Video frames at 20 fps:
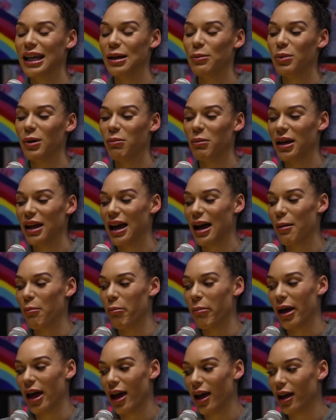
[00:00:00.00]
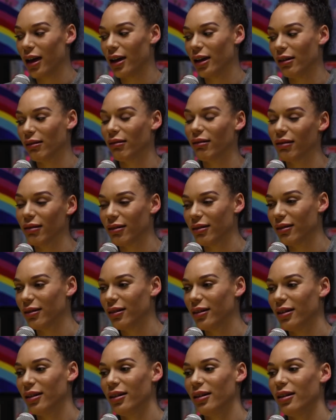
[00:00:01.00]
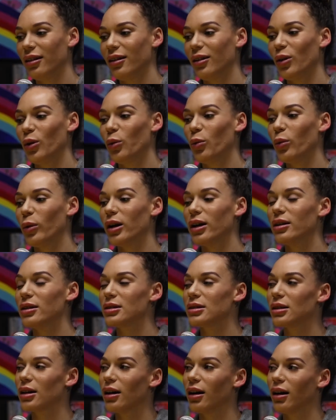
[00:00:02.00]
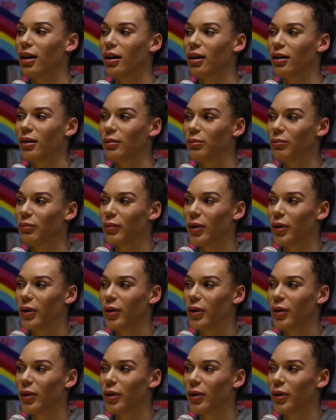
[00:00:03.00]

Keeping me at bay was a